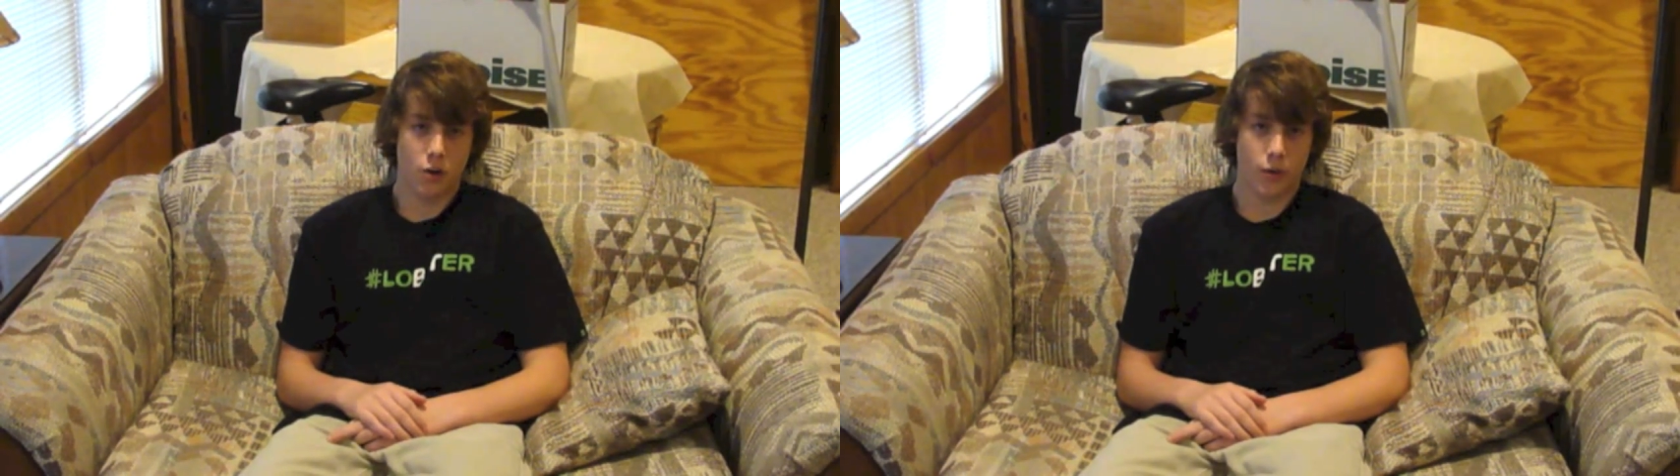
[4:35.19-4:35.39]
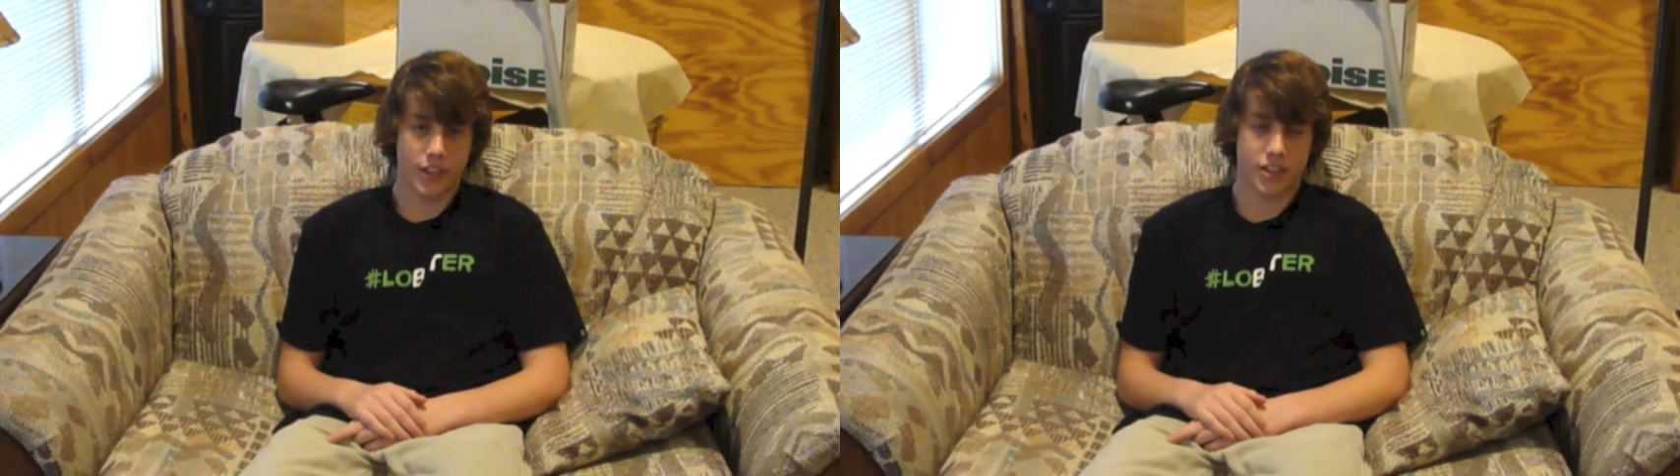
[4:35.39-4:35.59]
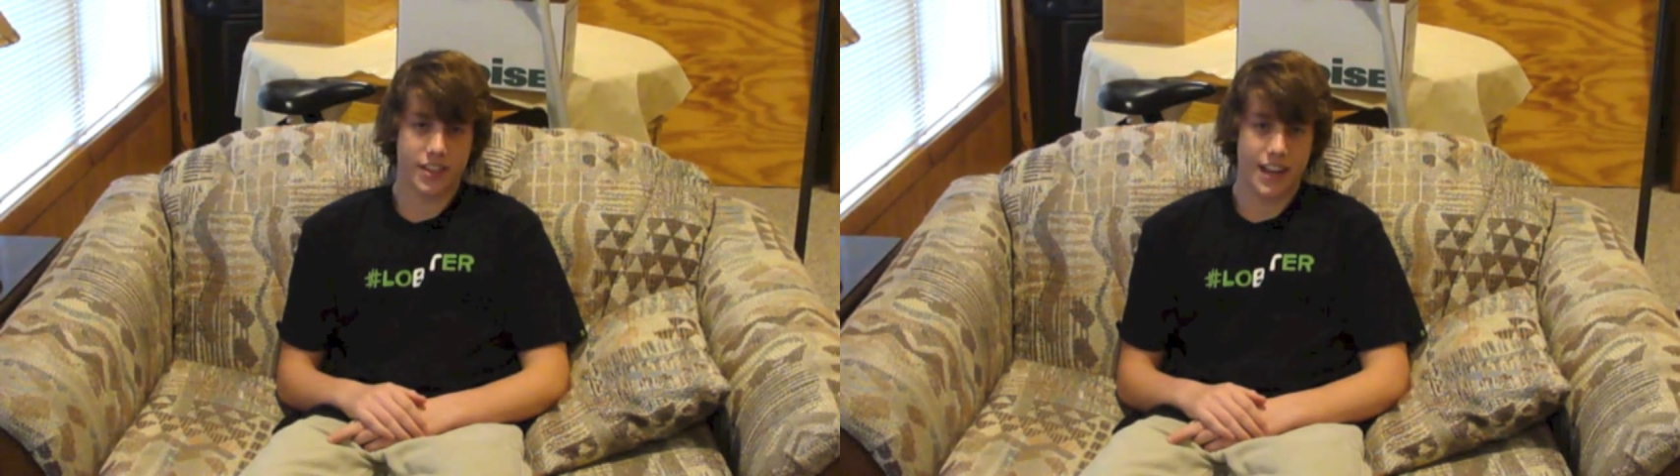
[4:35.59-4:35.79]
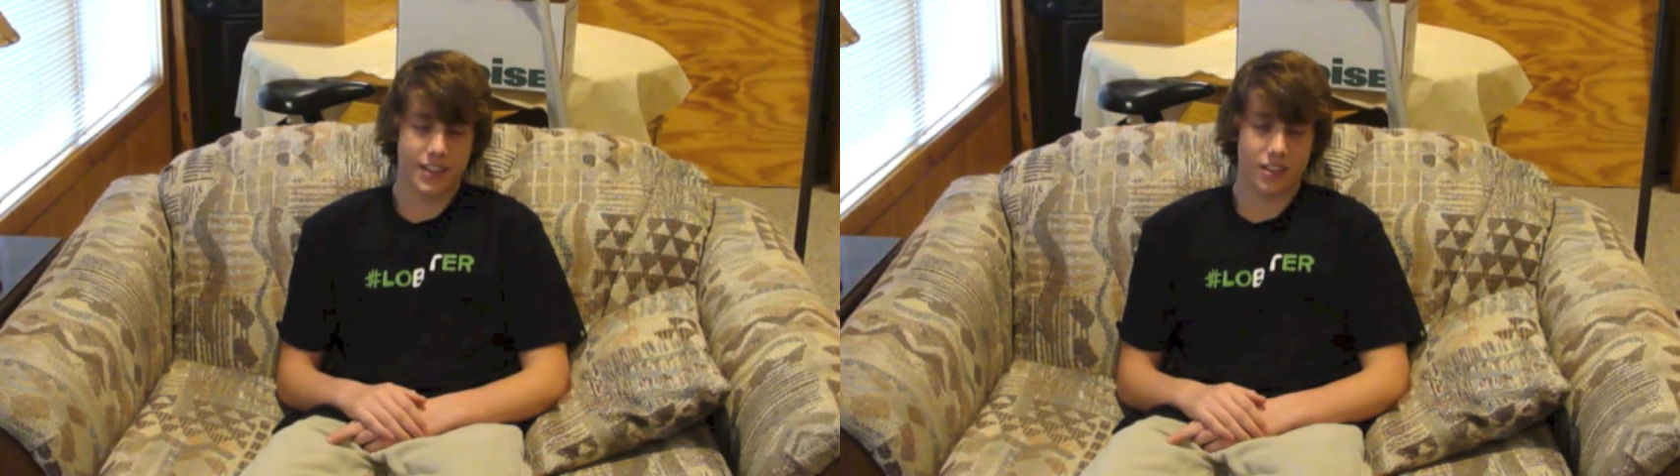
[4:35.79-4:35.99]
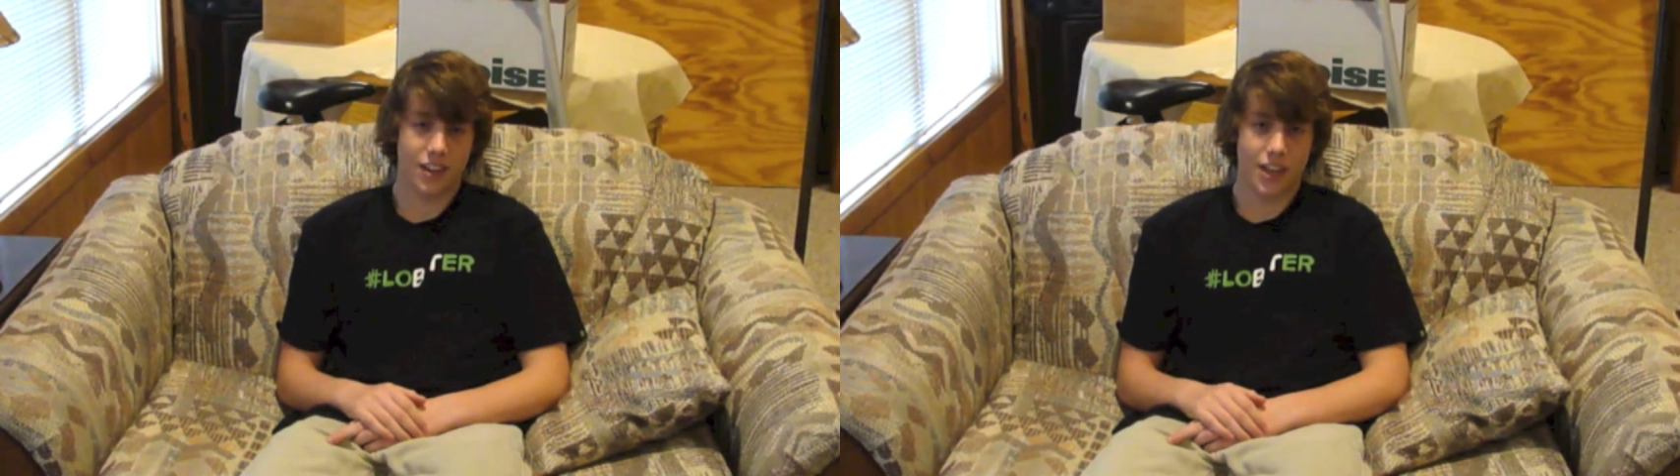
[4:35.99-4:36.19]
which
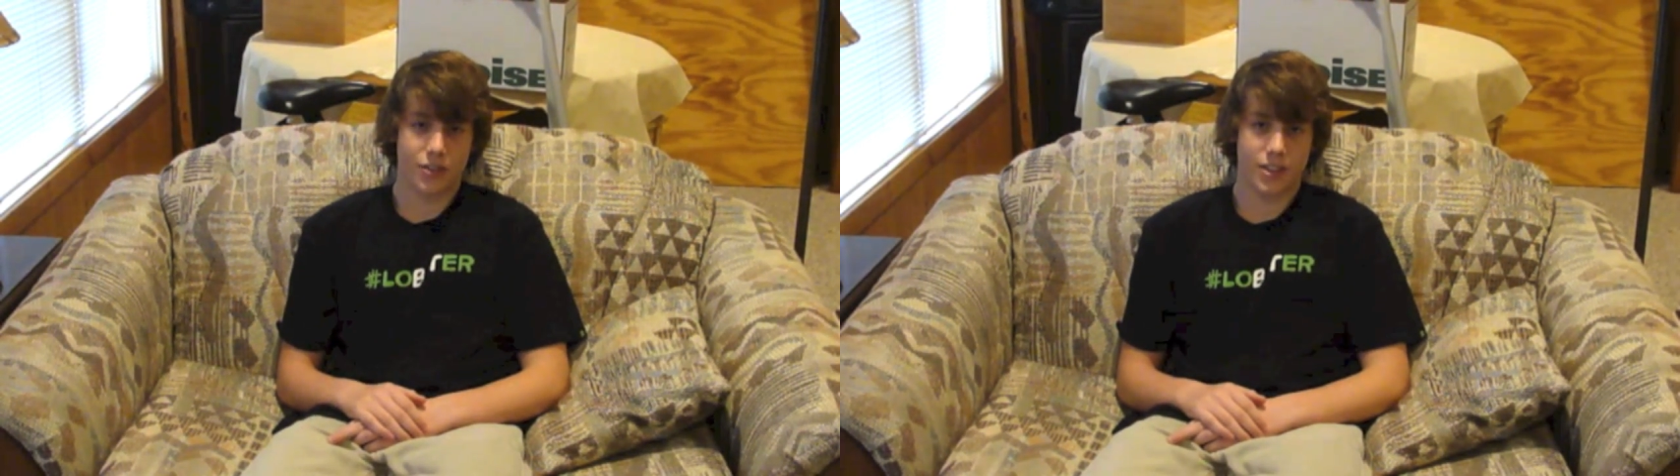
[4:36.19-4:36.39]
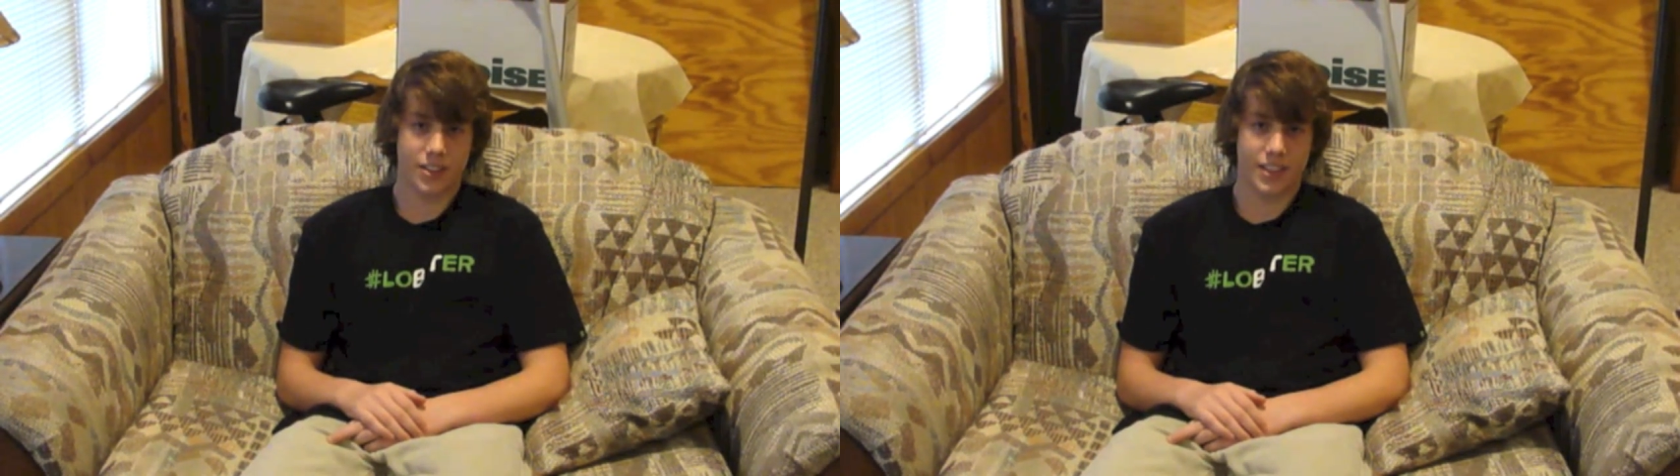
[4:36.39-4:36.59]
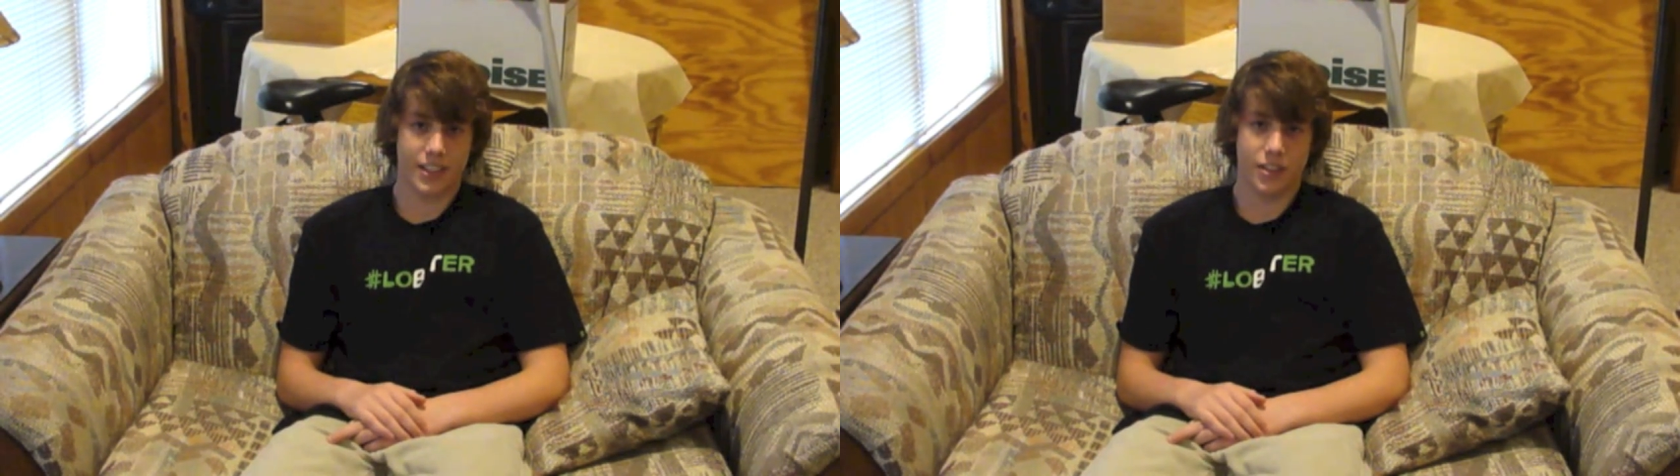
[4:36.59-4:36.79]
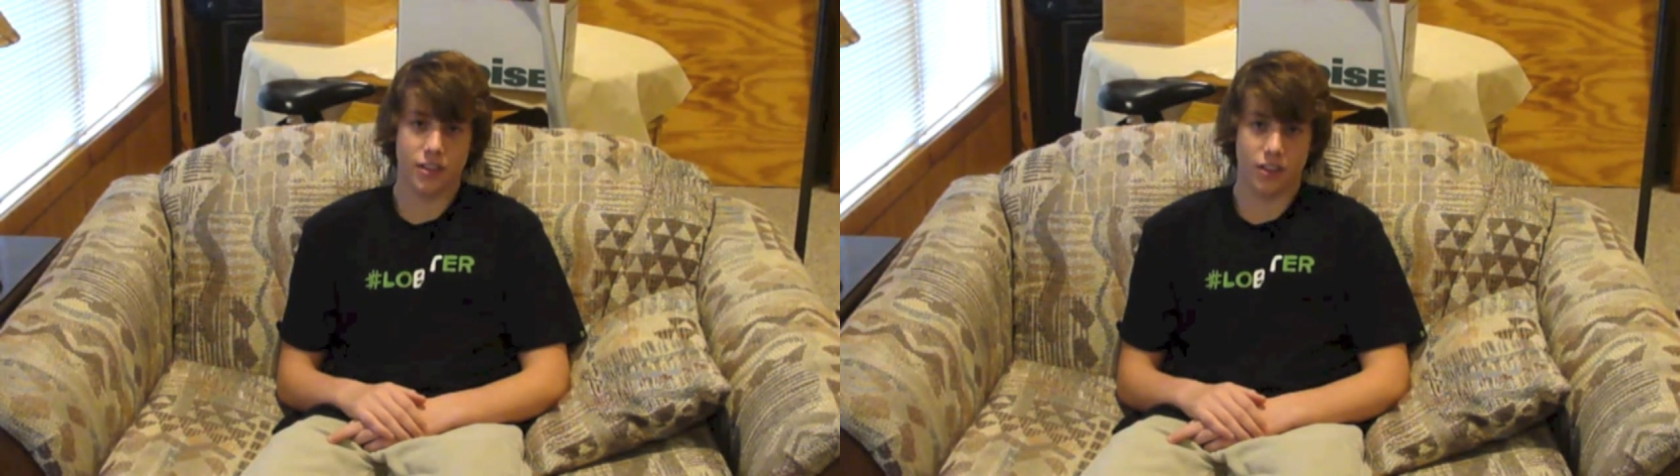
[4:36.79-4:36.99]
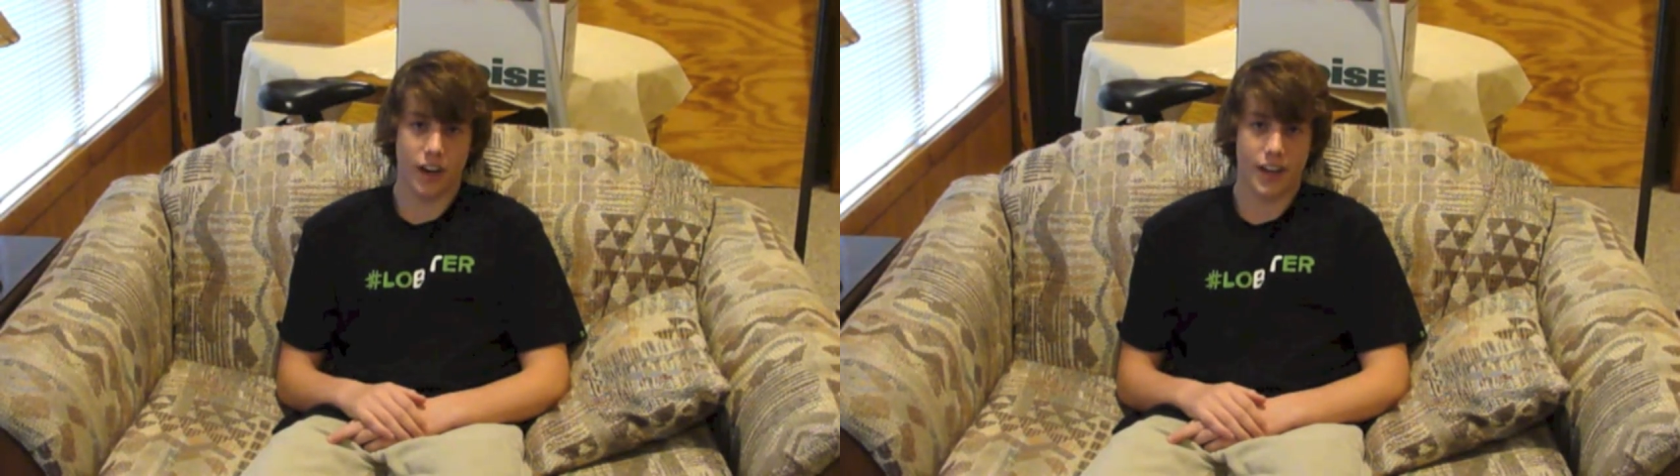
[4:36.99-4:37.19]
sends electricity to
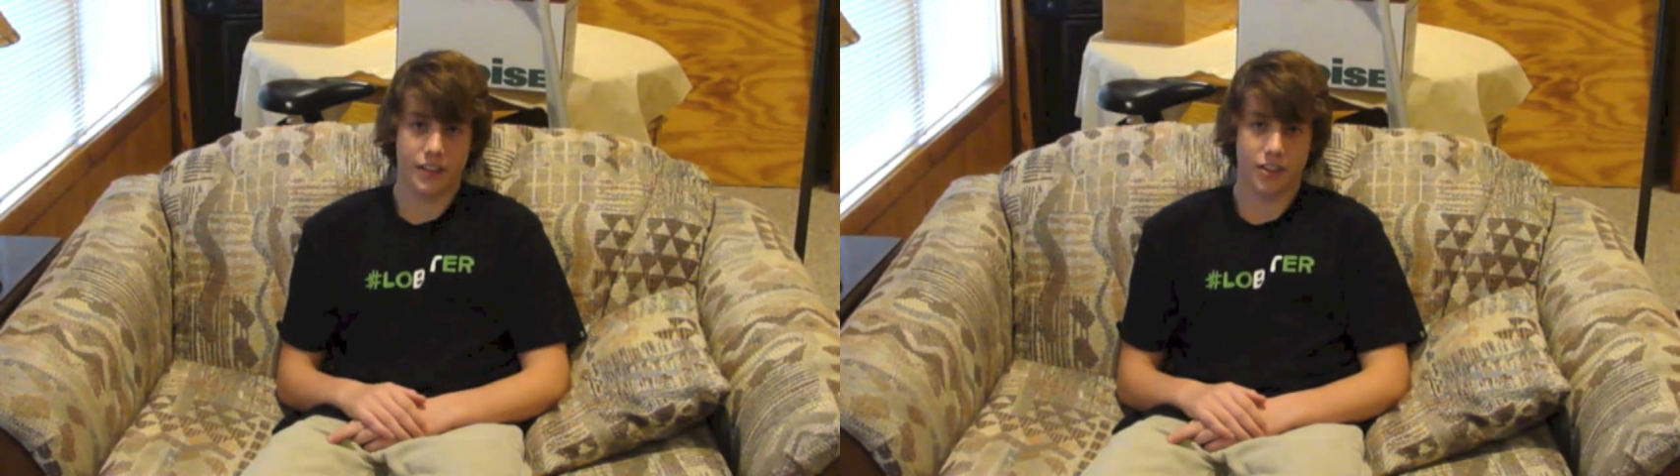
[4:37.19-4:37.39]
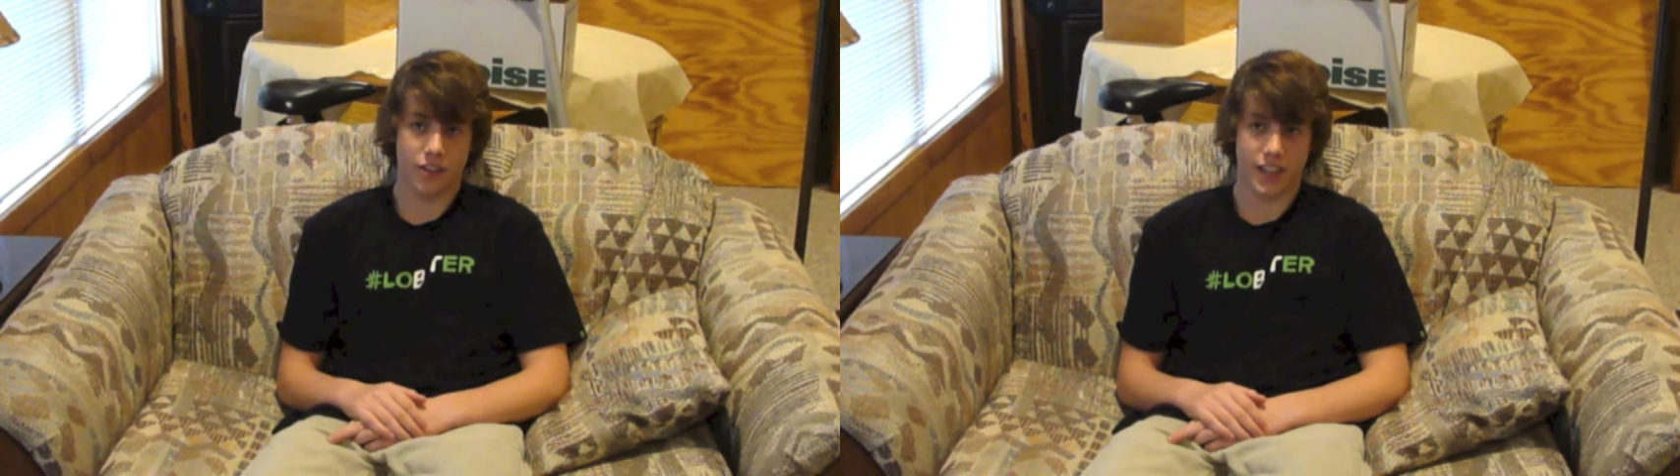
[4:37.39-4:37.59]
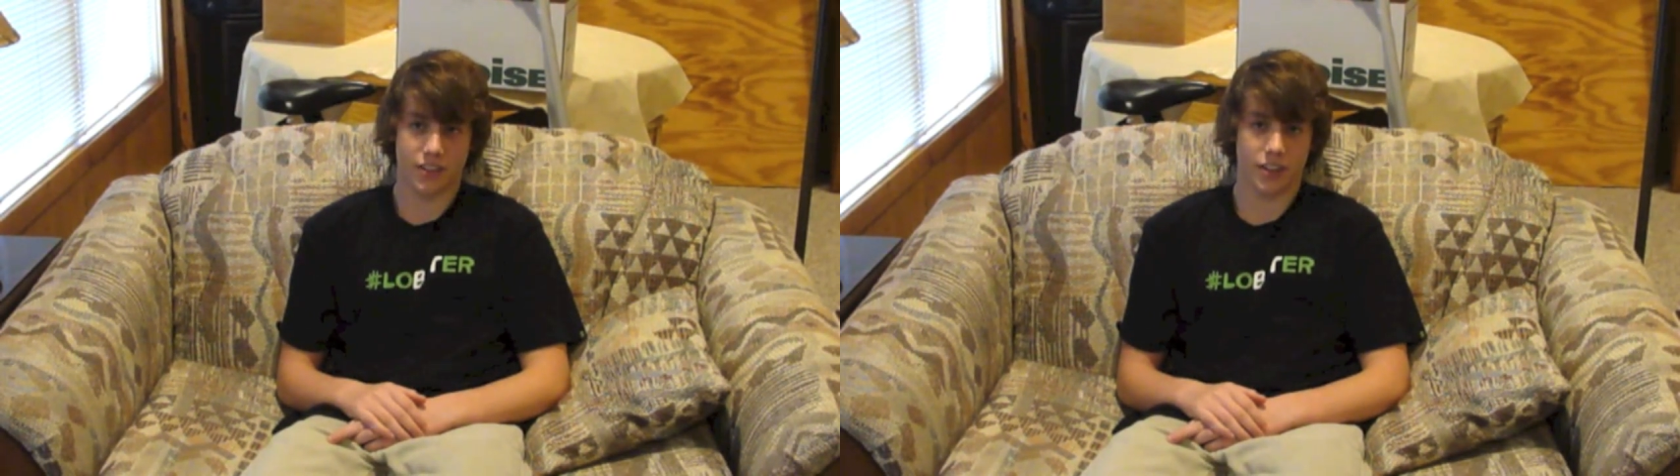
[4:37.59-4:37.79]
the light to light the